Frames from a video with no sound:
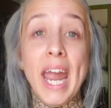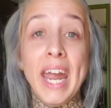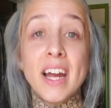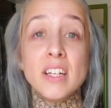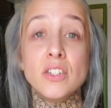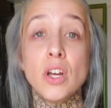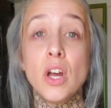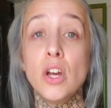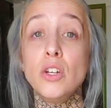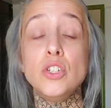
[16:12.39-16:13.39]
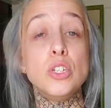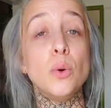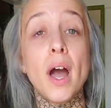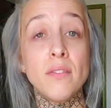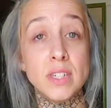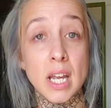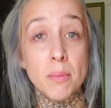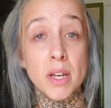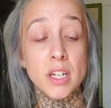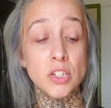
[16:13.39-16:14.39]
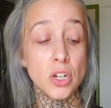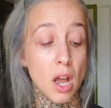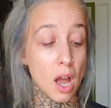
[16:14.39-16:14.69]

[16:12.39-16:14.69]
and you do have damage.